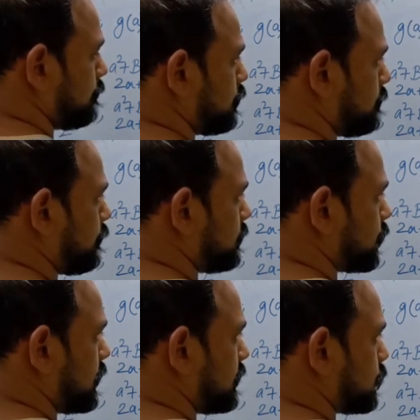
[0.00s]
If you
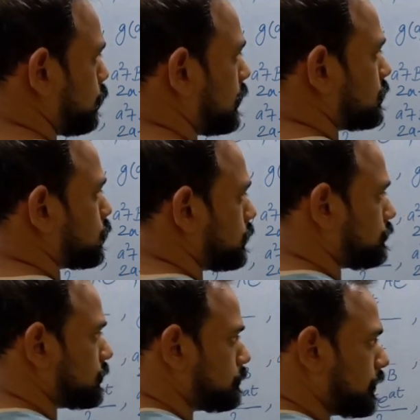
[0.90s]
differentiate this once
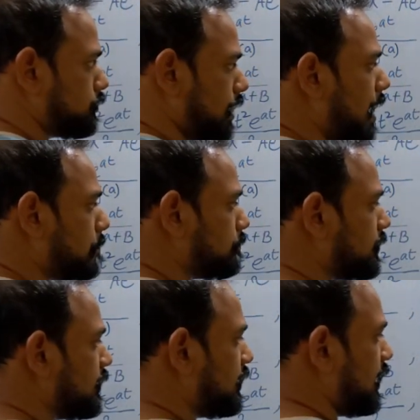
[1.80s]
with respect to
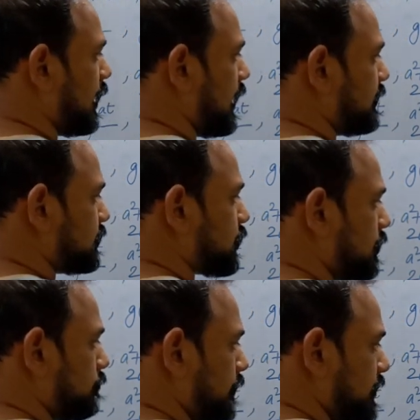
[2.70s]
m, and
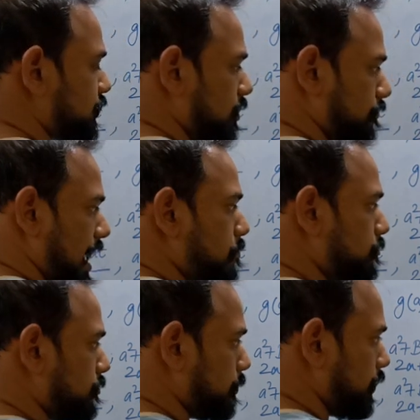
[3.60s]
instead of
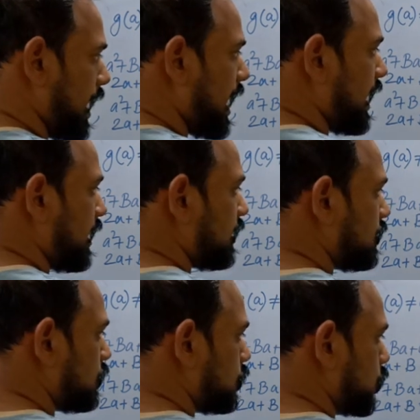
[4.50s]
m, if you put
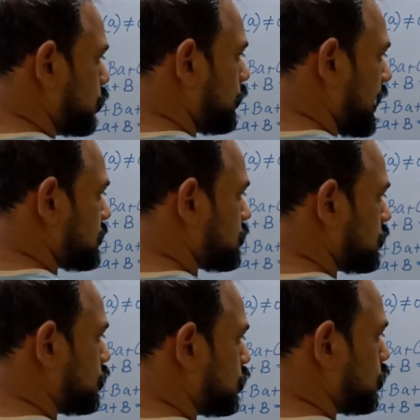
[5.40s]
a, you
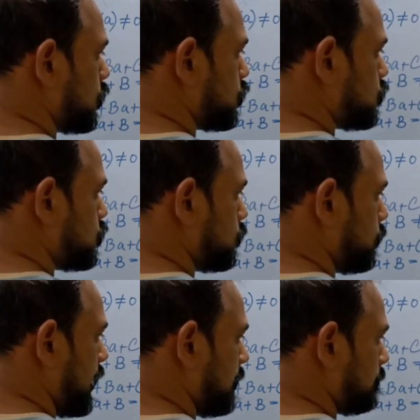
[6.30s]
get
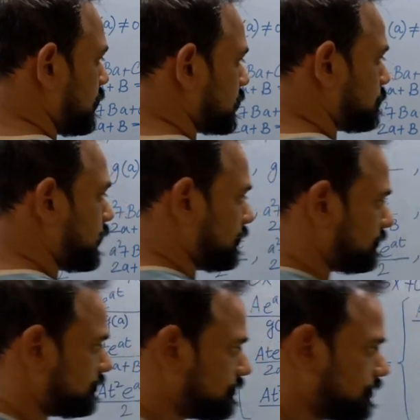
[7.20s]
2a plus b.